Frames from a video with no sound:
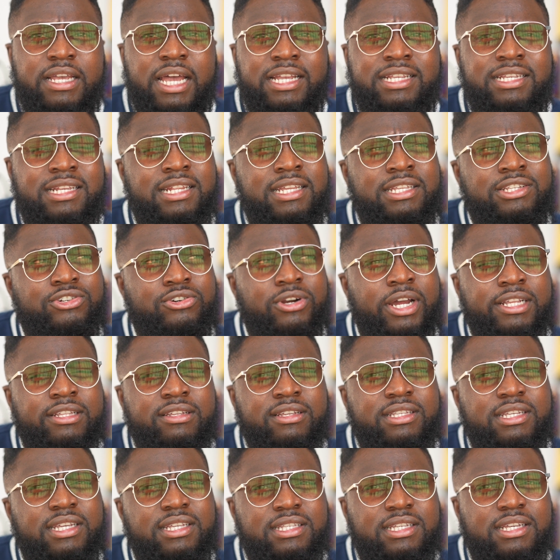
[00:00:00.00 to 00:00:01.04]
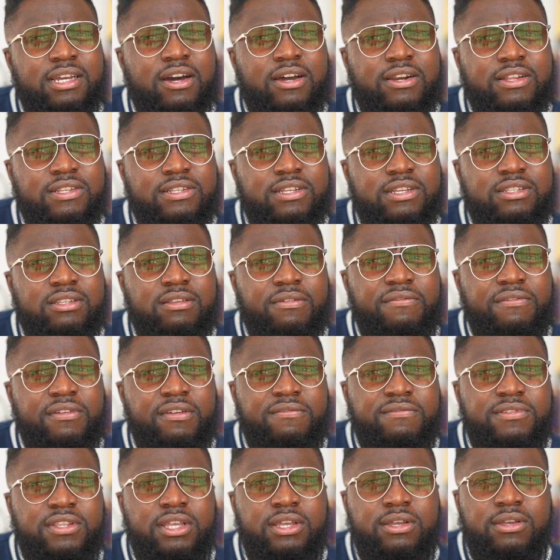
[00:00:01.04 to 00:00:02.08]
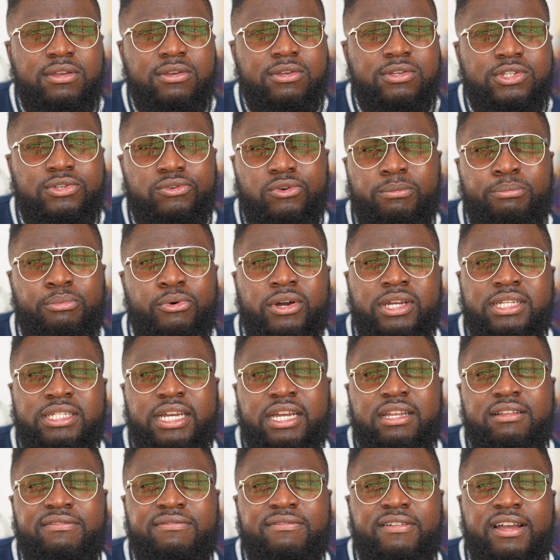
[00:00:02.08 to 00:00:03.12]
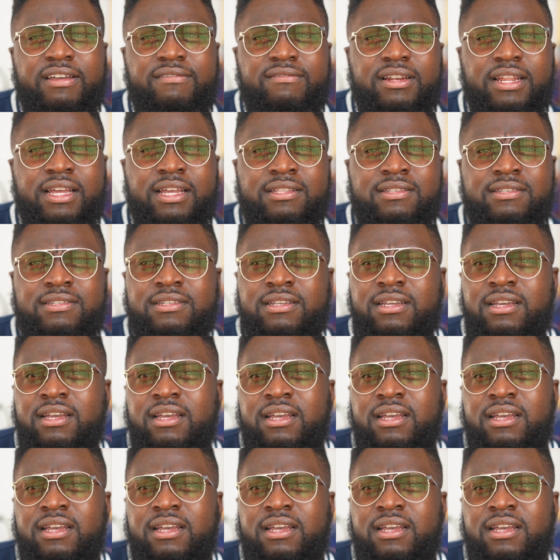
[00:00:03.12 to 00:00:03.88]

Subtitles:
I actually tried the TT Artisans 50 0.95 lens.